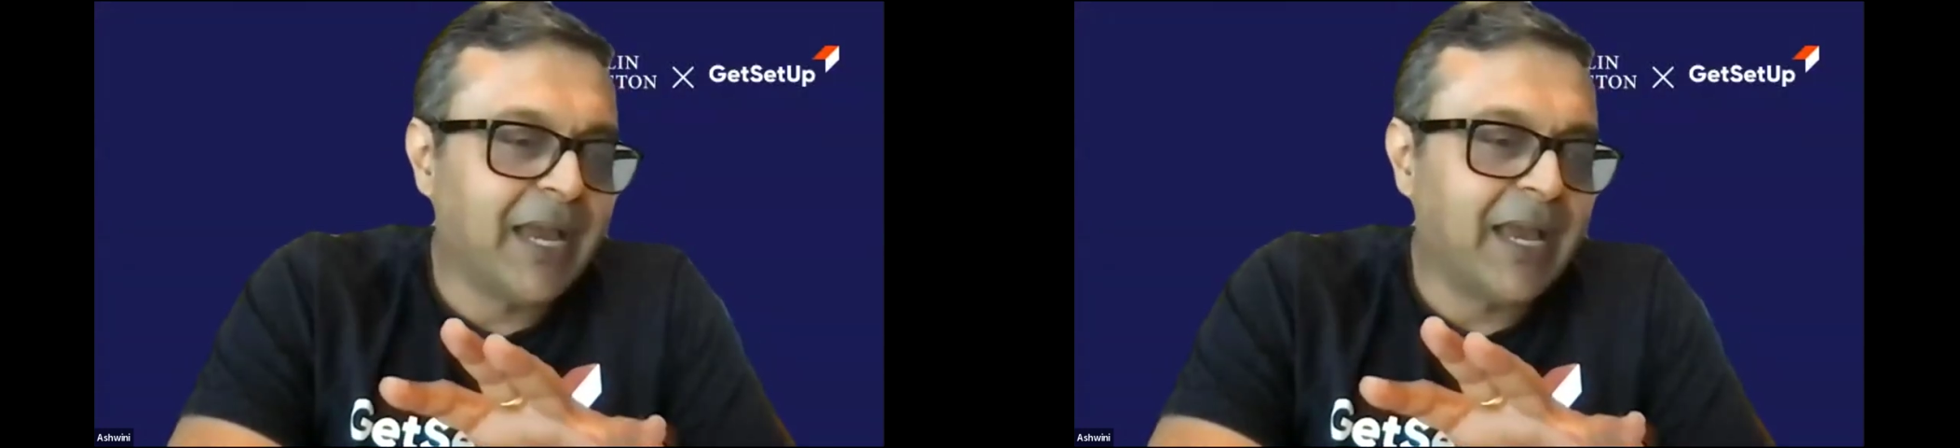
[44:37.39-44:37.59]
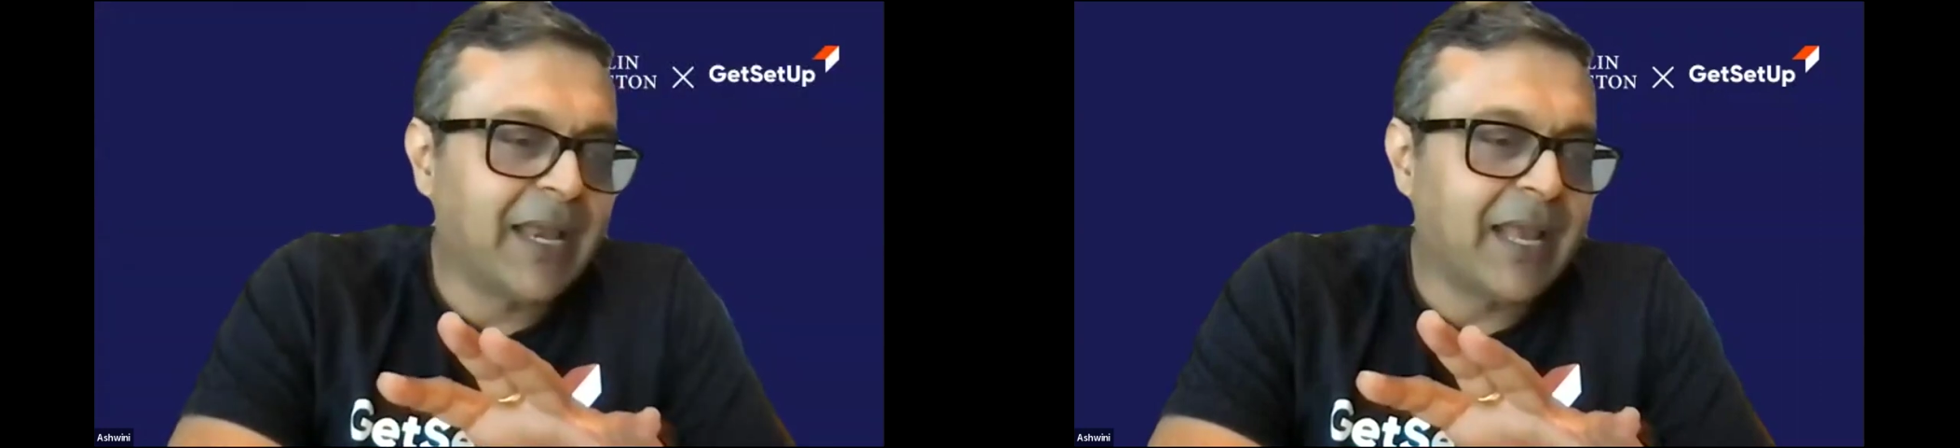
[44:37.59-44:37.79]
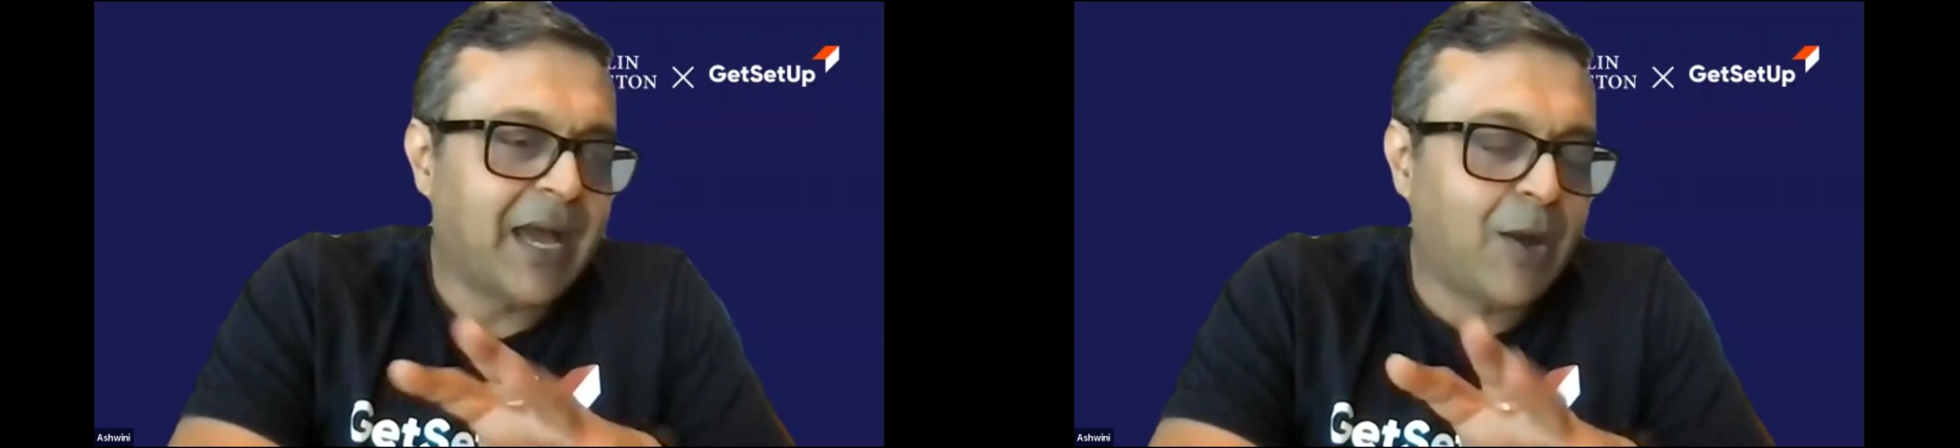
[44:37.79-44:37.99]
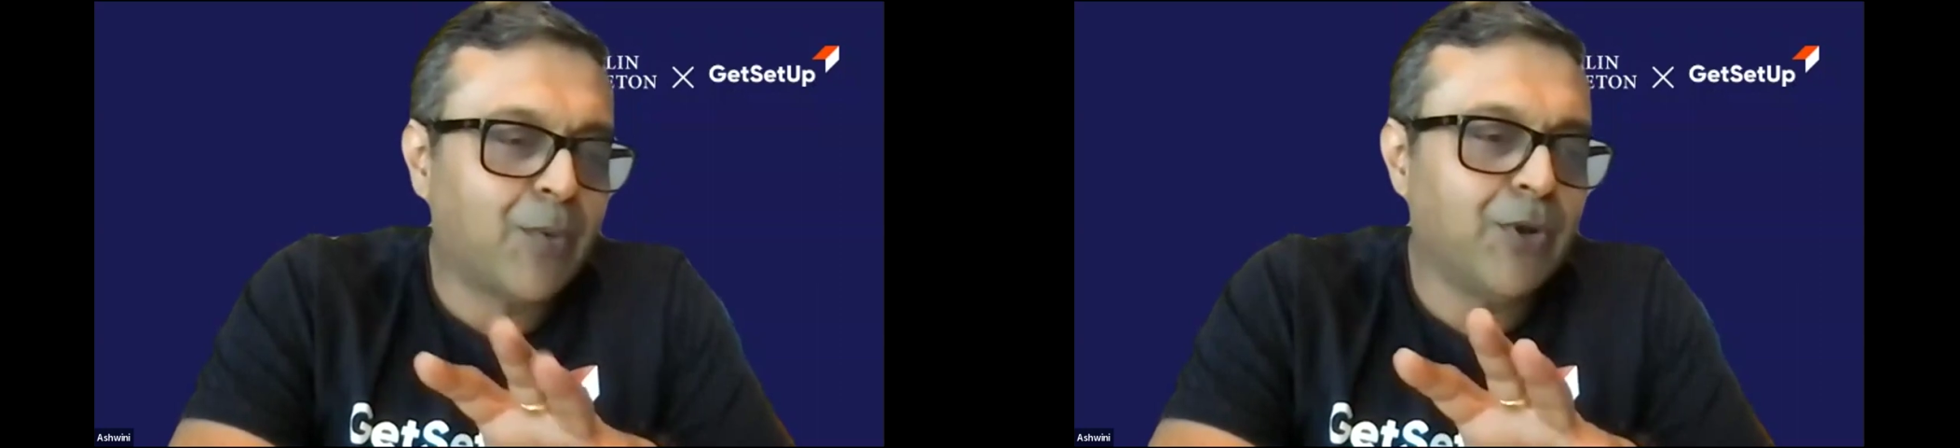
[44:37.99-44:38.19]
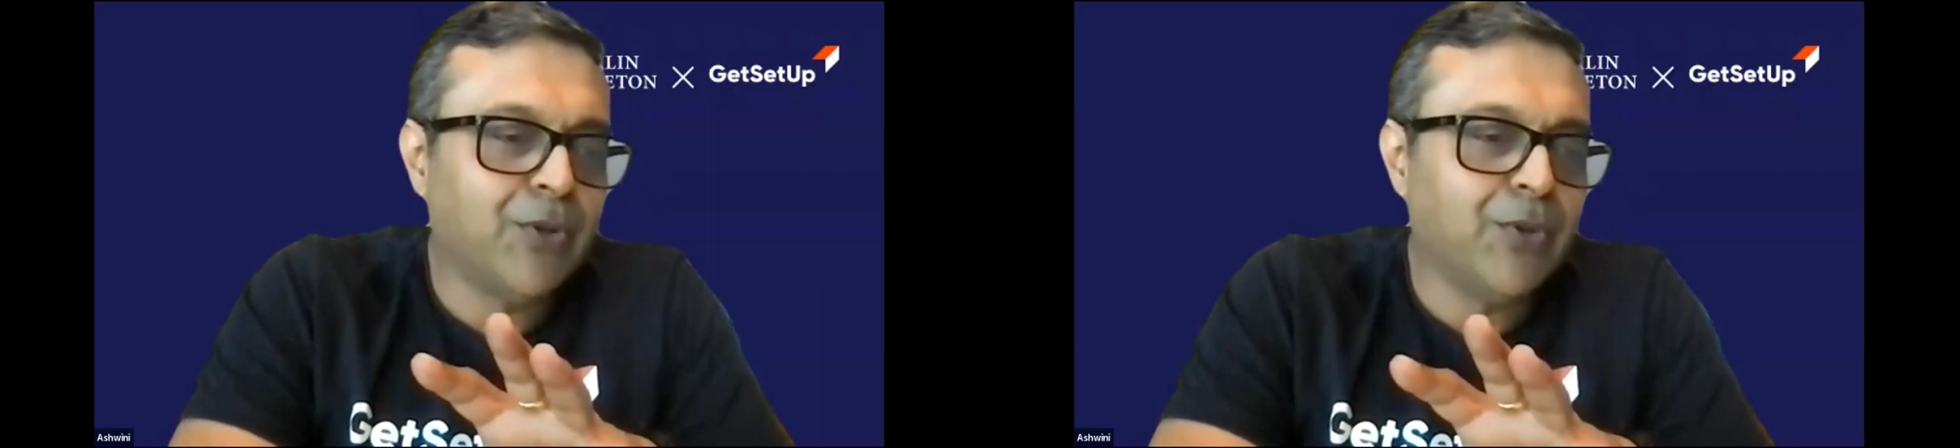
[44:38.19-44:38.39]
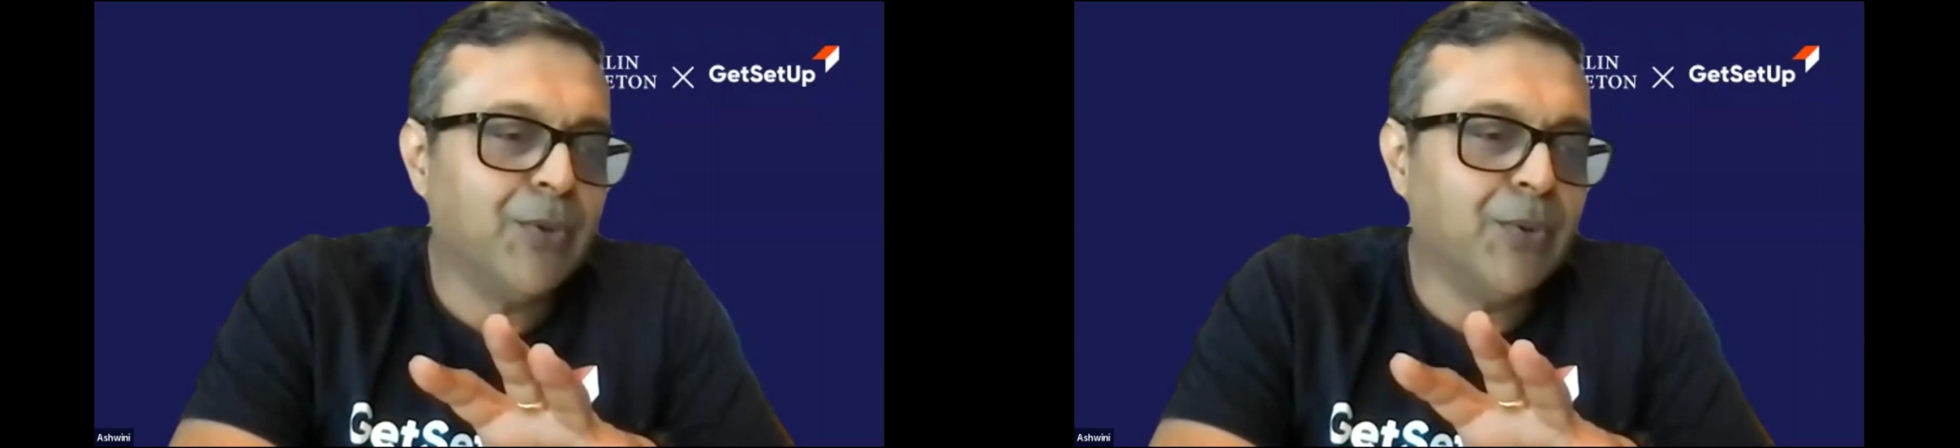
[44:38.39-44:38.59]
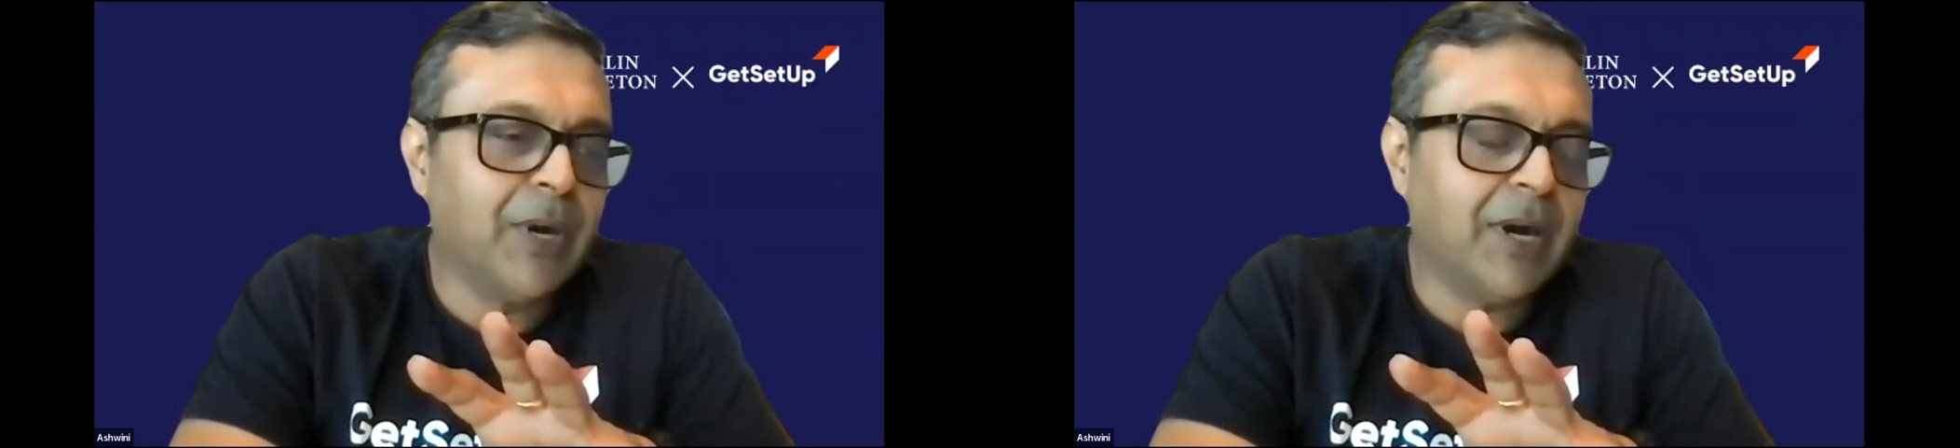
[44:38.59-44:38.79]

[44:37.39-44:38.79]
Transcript: and how would you